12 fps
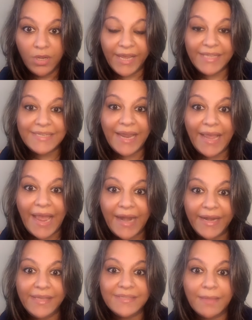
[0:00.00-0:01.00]
It's like
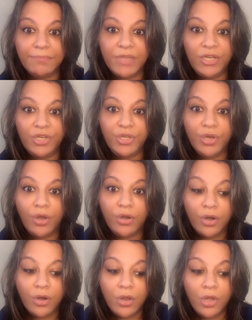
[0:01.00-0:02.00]
adding something to
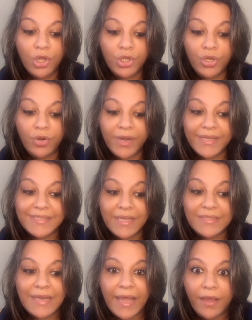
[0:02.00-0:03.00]
your,
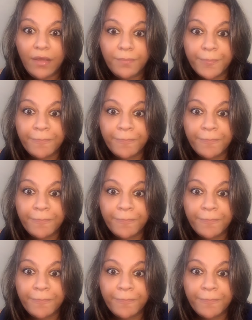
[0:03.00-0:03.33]
it's like